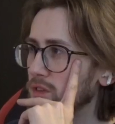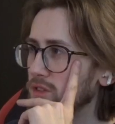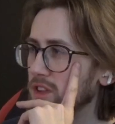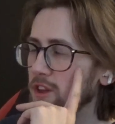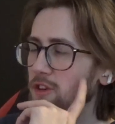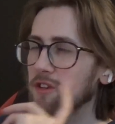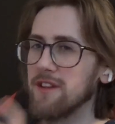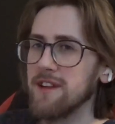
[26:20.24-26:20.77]

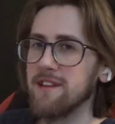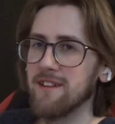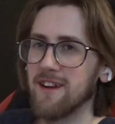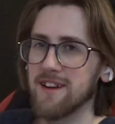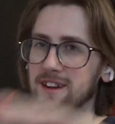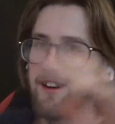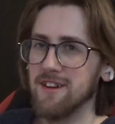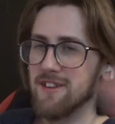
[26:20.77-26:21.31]
Skills needs
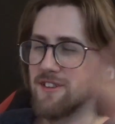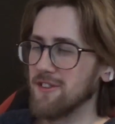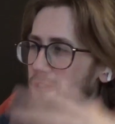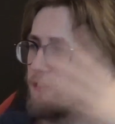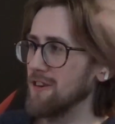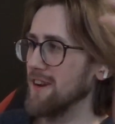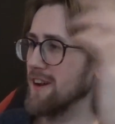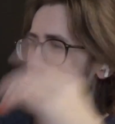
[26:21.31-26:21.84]
like a
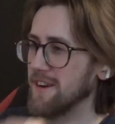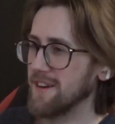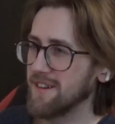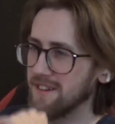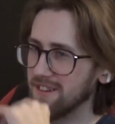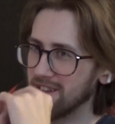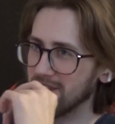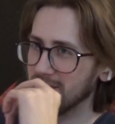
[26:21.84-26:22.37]

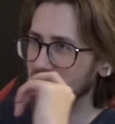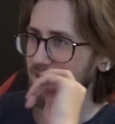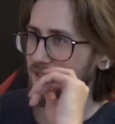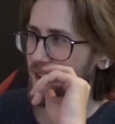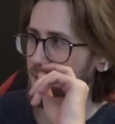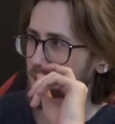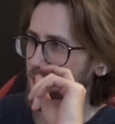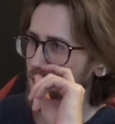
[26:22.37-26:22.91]
storyline and
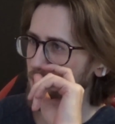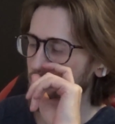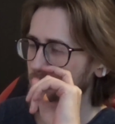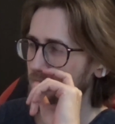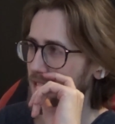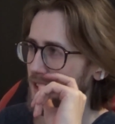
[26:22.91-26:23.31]
stuff. That'd be cool.